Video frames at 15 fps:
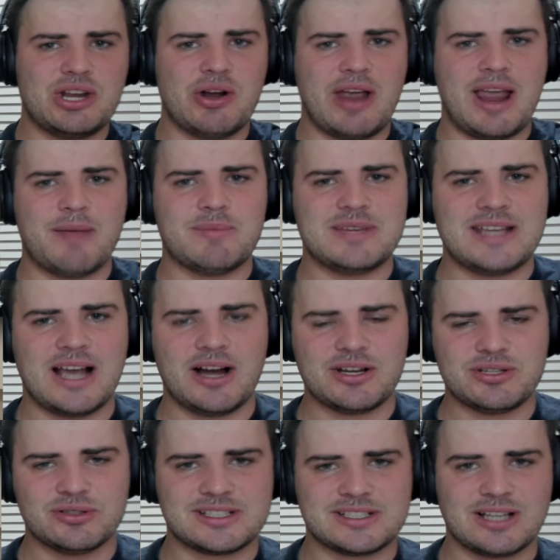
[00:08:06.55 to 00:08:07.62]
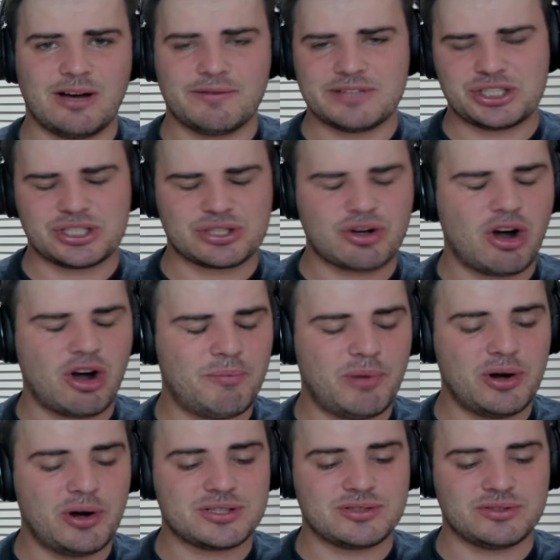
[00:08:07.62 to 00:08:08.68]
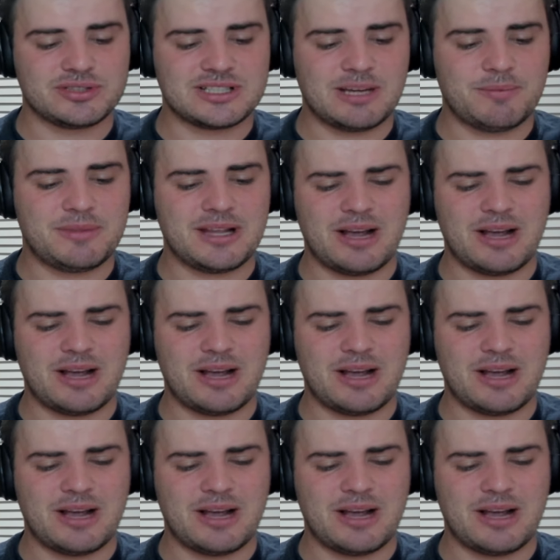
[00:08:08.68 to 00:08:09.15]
empty out yourself, such as compost or something?